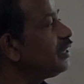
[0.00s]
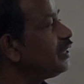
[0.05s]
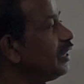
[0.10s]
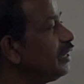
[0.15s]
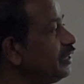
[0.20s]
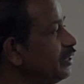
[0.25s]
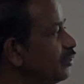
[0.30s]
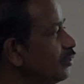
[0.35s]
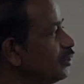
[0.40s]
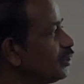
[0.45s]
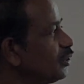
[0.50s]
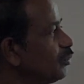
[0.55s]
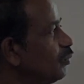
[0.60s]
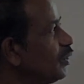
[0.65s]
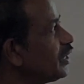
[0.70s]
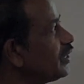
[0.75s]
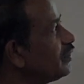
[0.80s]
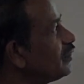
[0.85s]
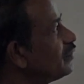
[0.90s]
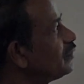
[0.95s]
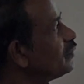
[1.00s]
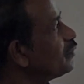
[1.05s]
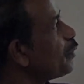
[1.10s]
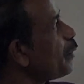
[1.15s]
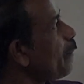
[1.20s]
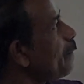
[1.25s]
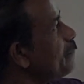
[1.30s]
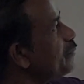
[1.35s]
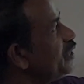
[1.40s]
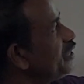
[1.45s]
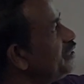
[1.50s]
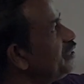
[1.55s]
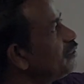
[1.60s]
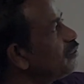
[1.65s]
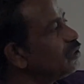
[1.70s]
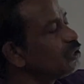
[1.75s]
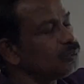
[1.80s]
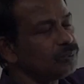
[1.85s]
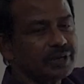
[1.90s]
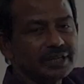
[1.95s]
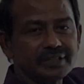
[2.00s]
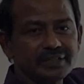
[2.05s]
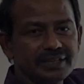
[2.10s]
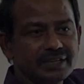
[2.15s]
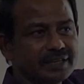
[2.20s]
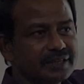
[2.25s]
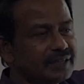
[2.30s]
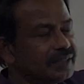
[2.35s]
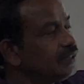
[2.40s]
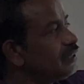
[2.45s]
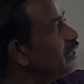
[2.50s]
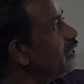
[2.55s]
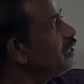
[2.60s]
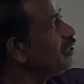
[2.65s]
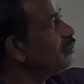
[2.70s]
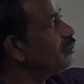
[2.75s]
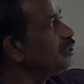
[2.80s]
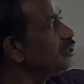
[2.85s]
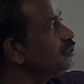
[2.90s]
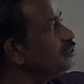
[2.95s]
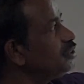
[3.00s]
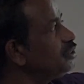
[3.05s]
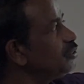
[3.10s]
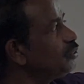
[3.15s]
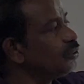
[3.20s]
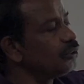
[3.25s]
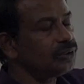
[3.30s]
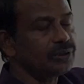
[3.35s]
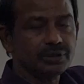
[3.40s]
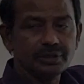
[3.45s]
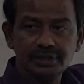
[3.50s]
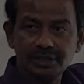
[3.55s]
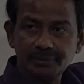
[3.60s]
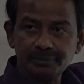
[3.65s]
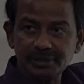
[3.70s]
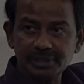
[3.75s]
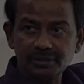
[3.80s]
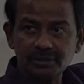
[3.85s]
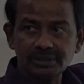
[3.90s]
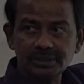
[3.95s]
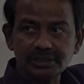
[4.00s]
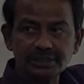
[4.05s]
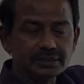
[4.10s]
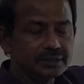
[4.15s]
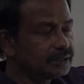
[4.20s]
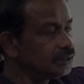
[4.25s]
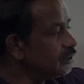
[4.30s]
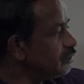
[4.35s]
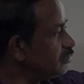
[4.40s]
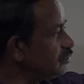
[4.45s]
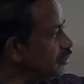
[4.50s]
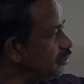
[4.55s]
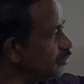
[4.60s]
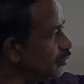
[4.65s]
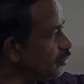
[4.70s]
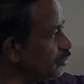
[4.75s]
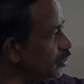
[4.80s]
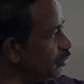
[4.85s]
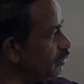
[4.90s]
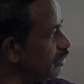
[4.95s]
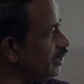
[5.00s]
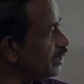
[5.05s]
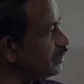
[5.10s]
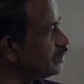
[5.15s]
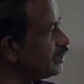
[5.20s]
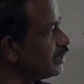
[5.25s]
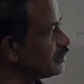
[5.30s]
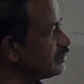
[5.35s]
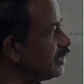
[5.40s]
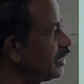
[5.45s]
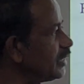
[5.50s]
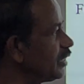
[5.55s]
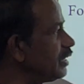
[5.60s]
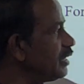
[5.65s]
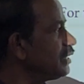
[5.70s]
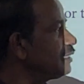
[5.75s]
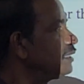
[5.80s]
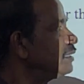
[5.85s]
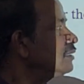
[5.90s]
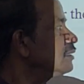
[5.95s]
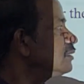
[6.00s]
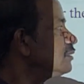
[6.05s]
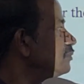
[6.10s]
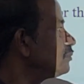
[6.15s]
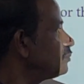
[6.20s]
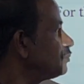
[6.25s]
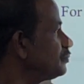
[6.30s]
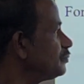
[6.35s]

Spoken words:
n equal to 1, n equal to 1 here, L equal to 0, M equal to 0. You will get exactly like this.